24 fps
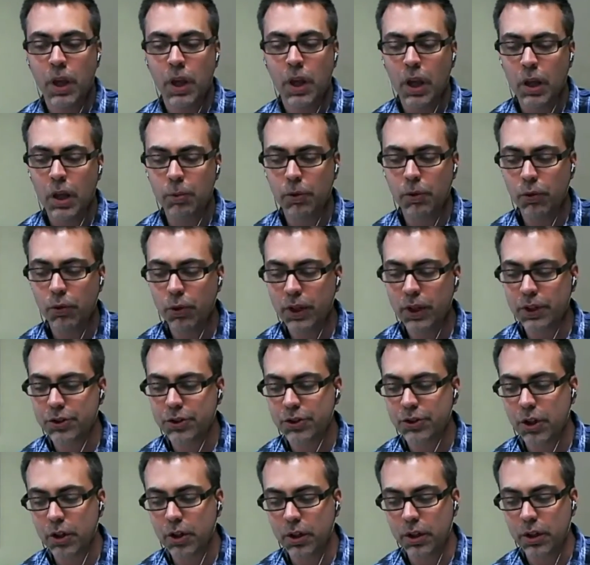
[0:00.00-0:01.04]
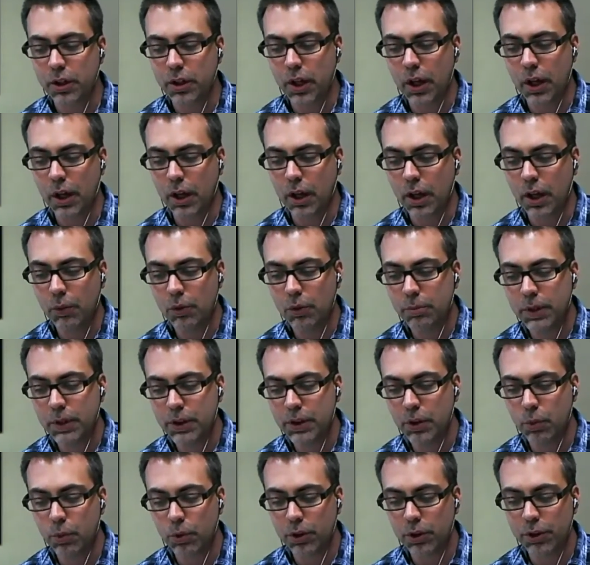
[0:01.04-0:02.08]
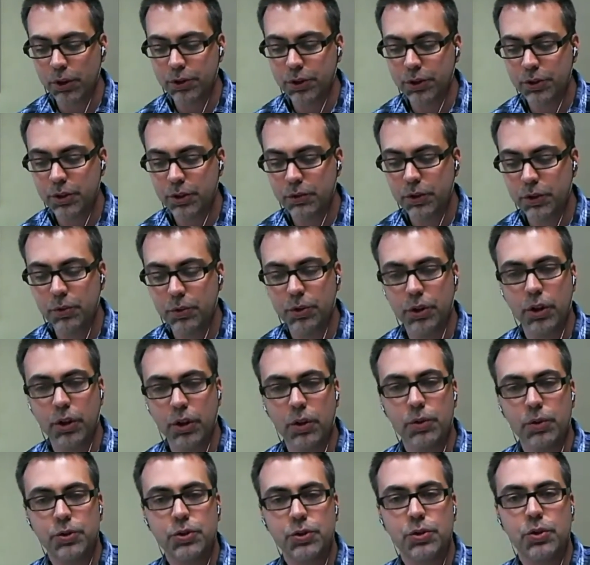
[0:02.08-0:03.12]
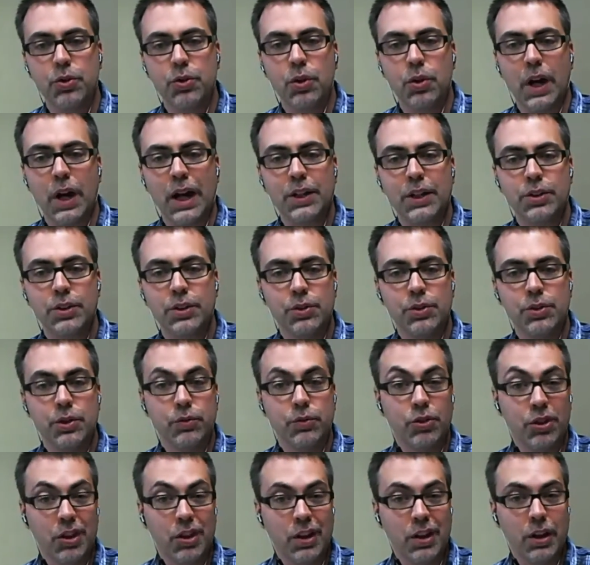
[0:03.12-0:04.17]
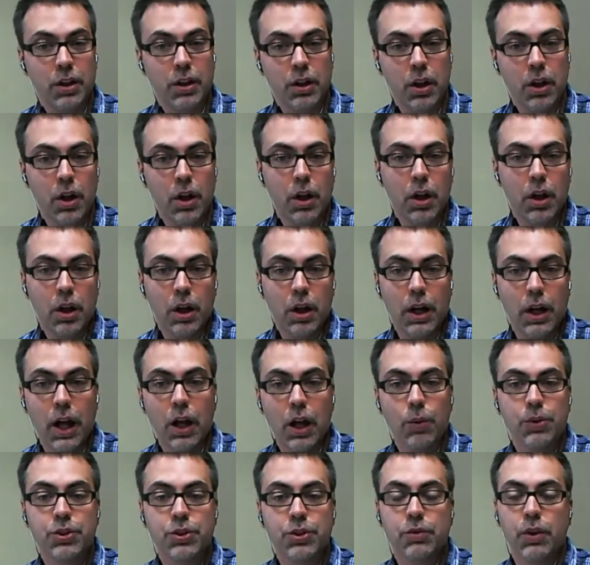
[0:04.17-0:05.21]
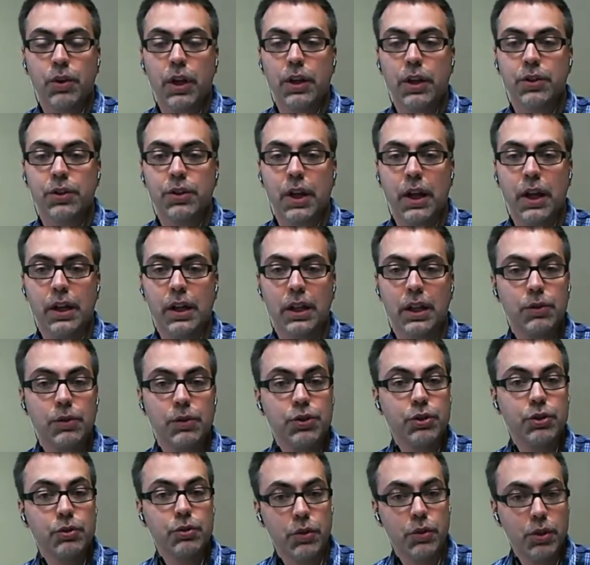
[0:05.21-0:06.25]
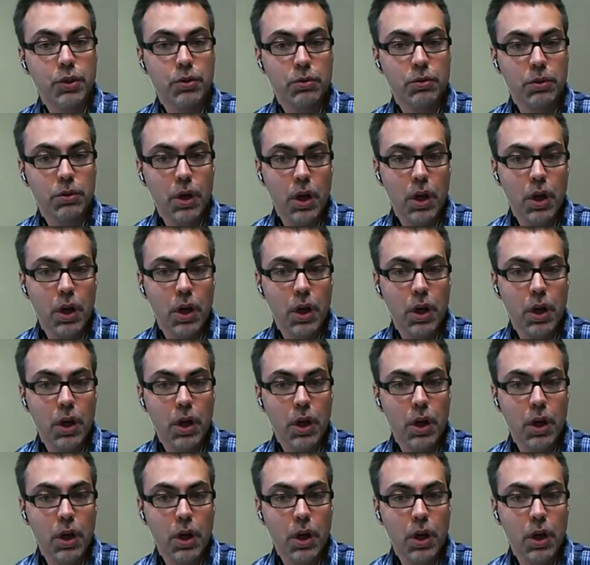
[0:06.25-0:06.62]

And before we get started, it would mean the world to us if you would go to iTunes if you're on an iOS device and leave us a review.